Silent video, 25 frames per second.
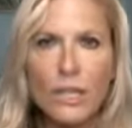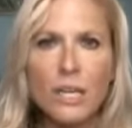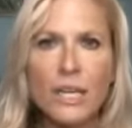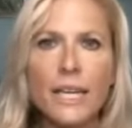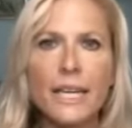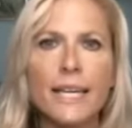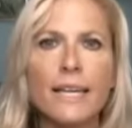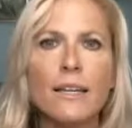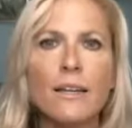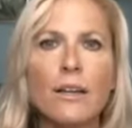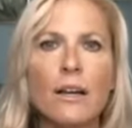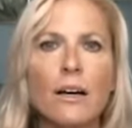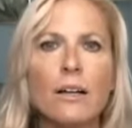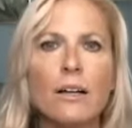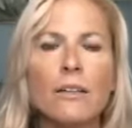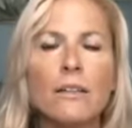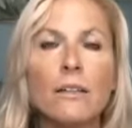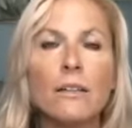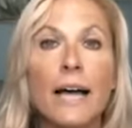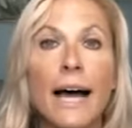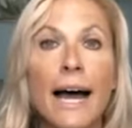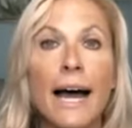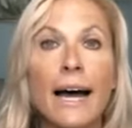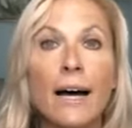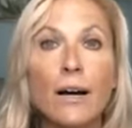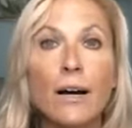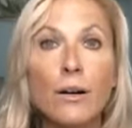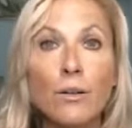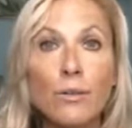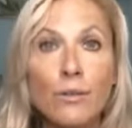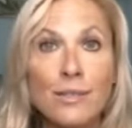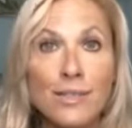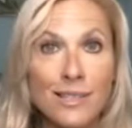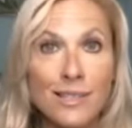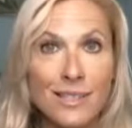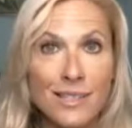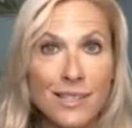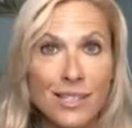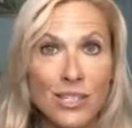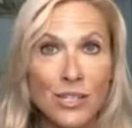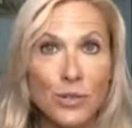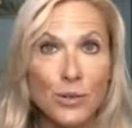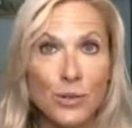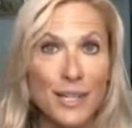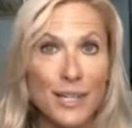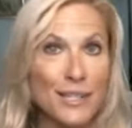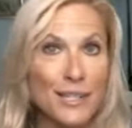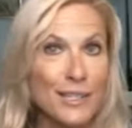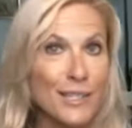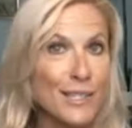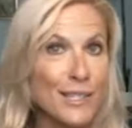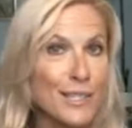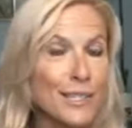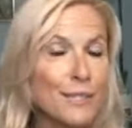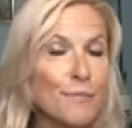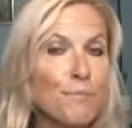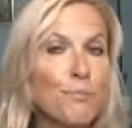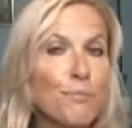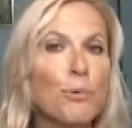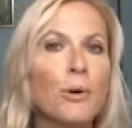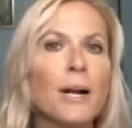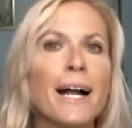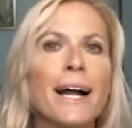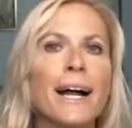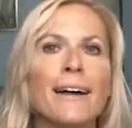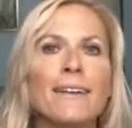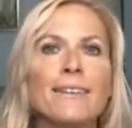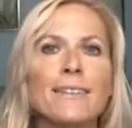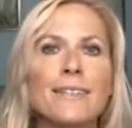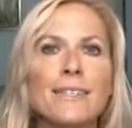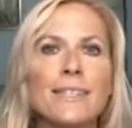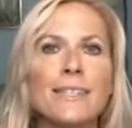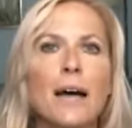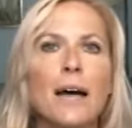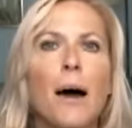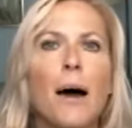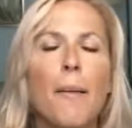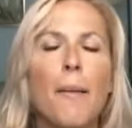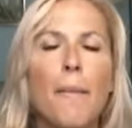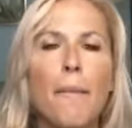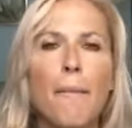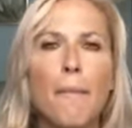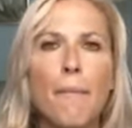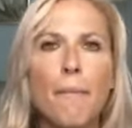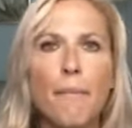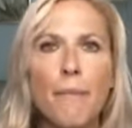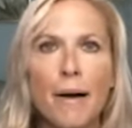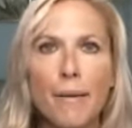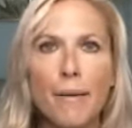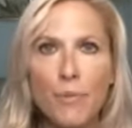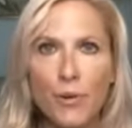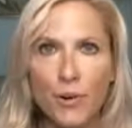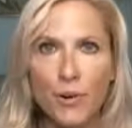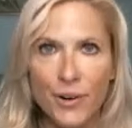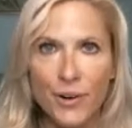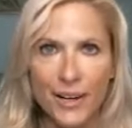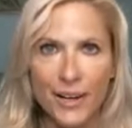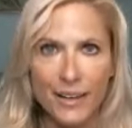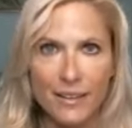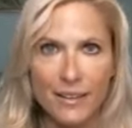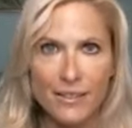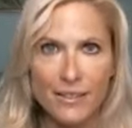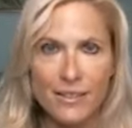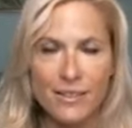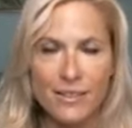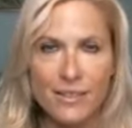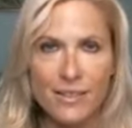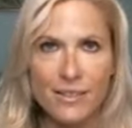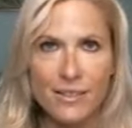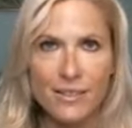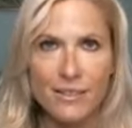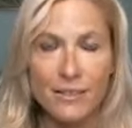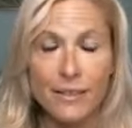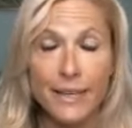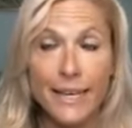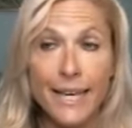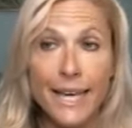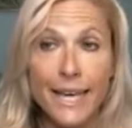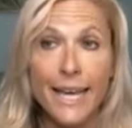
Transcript: It allows us to express memories.